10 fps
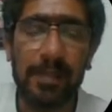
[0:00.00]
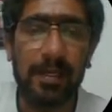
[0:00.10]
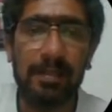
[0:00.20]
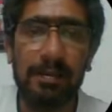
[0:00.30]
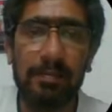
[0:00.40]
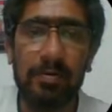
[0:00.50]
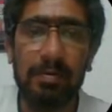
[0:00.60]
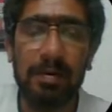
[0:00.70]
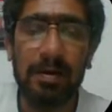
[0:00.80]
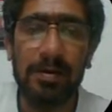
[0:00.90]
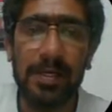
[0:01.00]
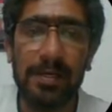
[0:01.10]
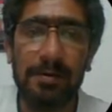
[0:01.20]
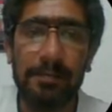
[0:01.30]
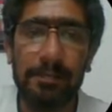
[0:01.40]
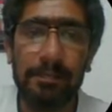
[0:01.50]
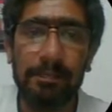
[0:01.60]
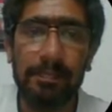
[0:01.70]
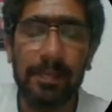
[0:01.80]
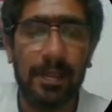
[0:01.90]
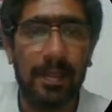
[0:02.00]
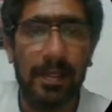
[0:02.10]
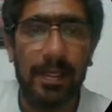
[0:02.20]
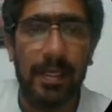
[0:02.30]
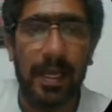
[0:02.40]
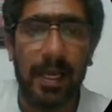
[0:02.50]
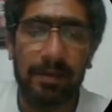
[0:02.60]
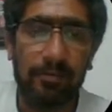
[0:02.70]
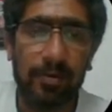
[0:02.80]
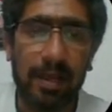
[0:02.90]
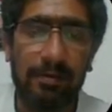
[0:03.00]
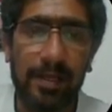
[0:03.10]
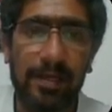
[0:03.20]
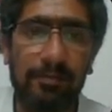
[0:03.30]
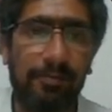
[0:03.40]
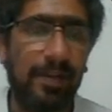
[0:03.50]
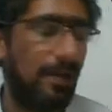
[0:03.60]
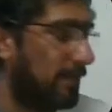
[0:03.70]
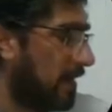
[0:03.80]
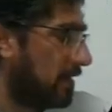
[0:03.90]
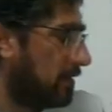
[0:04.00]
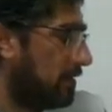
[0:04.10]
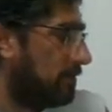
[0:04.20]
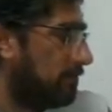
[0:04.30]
let them know about it. And if you have any feedback,